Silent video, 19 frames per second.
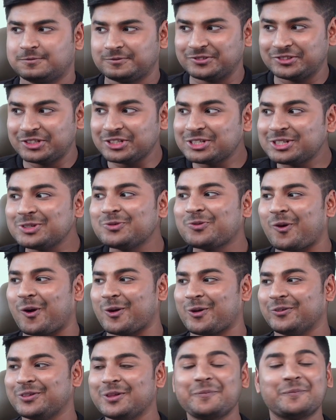this is
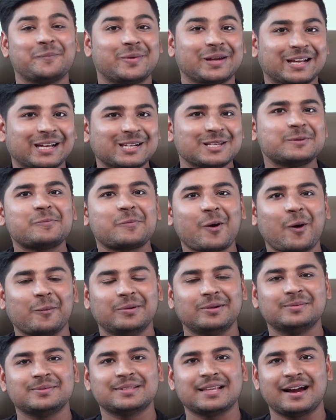one of the biggest
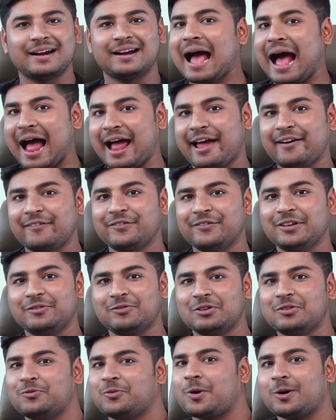problems that I have
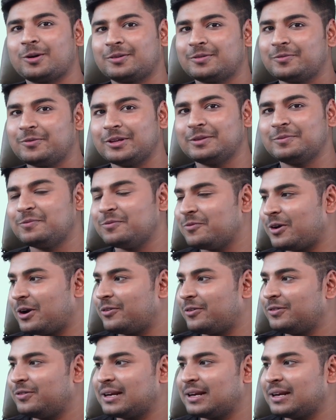even worked with one of